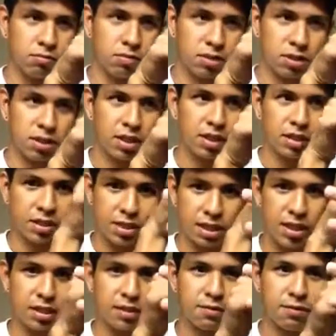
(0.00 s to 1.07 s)

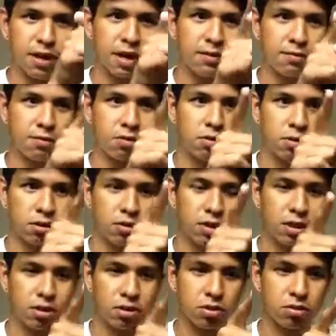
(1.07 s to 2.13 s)
6, 5, 4,
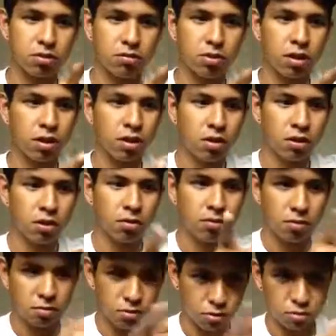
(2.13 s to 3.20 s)
3, 2,
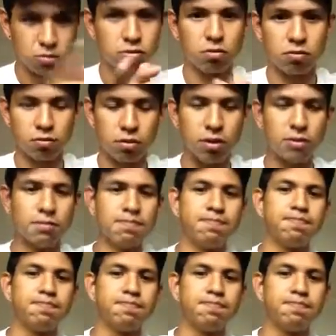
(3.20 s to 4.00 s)
neutral, 1.